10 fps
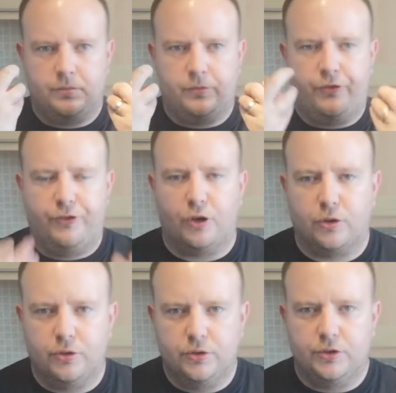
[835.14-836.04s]

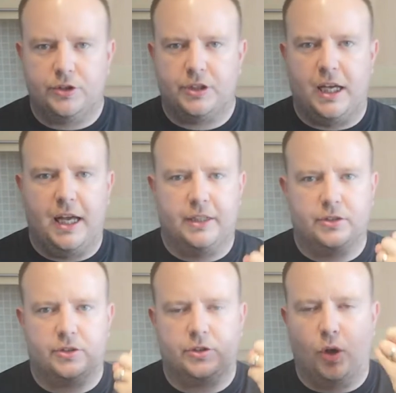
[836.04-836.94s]
Fuggles
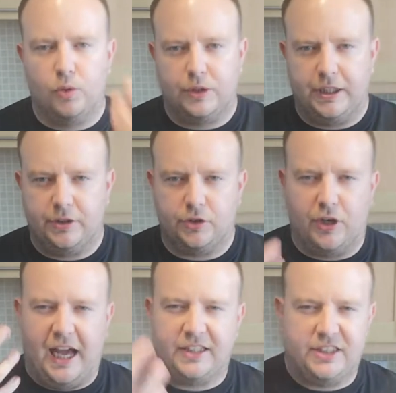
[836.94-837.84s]
and Goldings
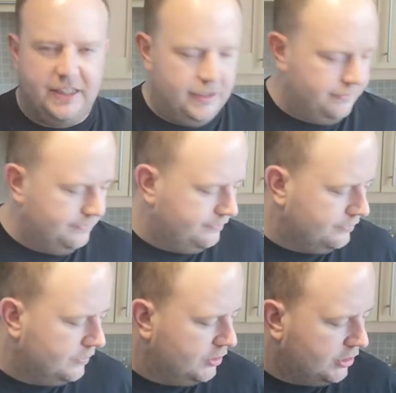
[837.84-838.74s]
on acid.
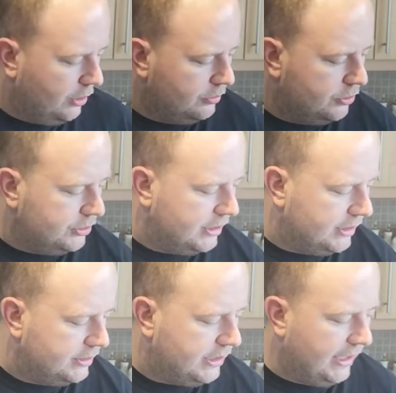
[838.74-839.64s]
So does it
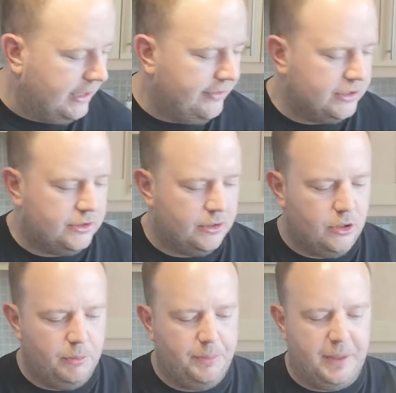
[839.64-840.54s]
contain... I've had a
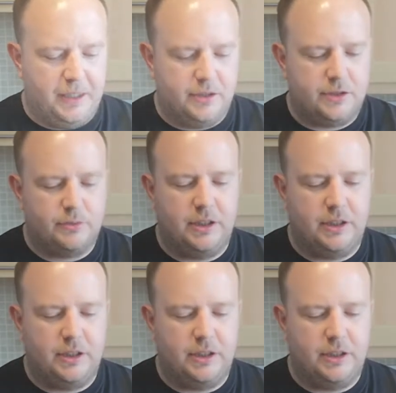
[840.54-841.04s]
couple of beers